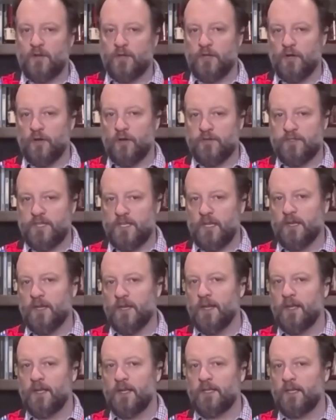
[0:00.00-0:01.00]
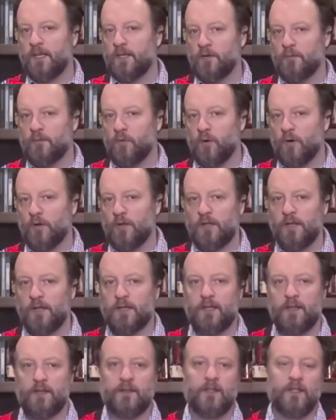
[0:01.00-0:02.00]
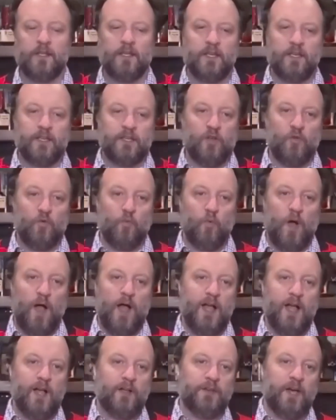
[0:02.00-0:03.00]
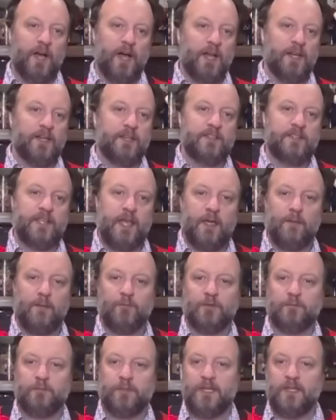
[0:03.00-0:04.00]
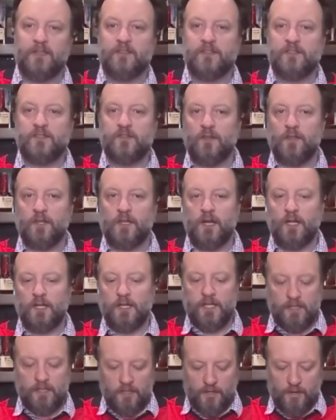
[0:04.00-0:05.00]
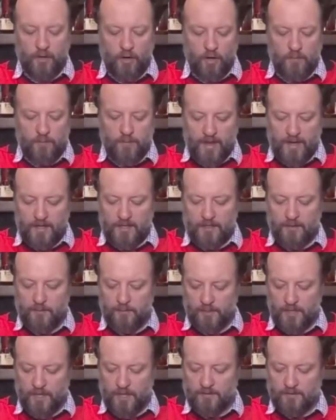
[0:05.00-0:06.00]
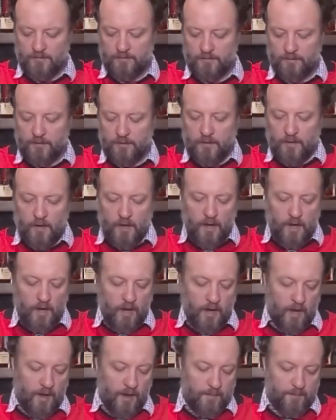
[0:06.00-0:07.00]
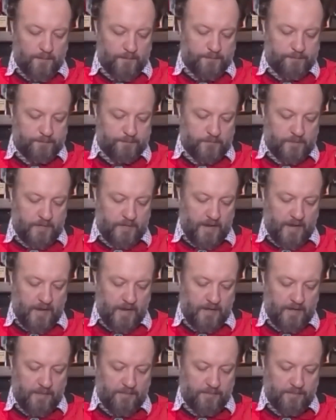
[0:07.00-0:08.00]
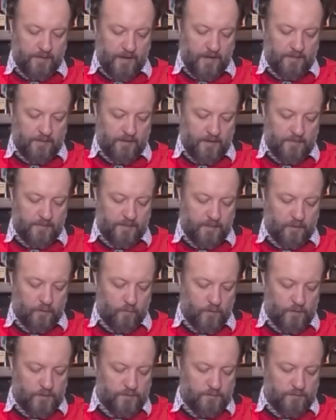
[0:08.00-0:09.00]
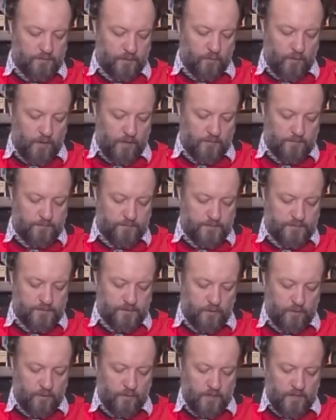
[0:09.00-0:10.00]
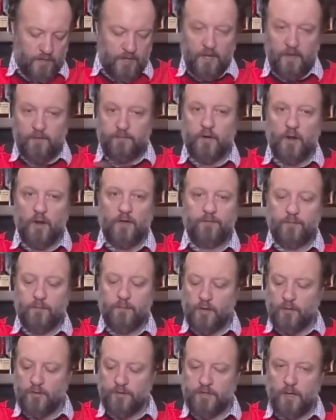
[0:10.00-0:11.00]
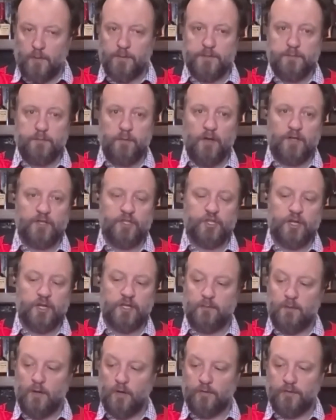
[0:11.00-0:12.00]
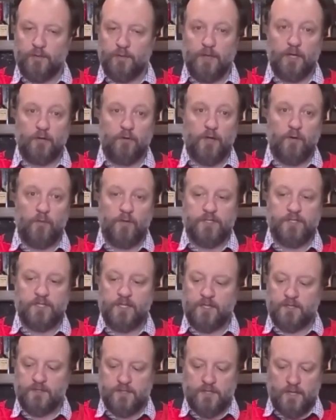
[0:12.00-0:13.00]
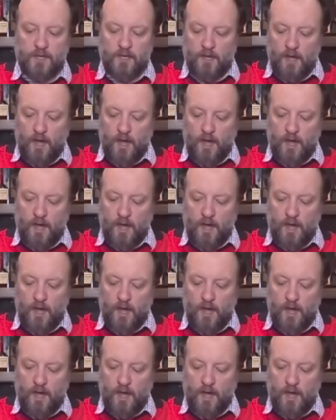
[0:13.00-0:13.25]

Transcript: are your Teaninnick and your Mortlach, and your wild untamed beasts are the Kalila and Ardbeg in the blend. And I think it works really well. So if you're not familiar with Compass Box, check them out. They make great whiskeys.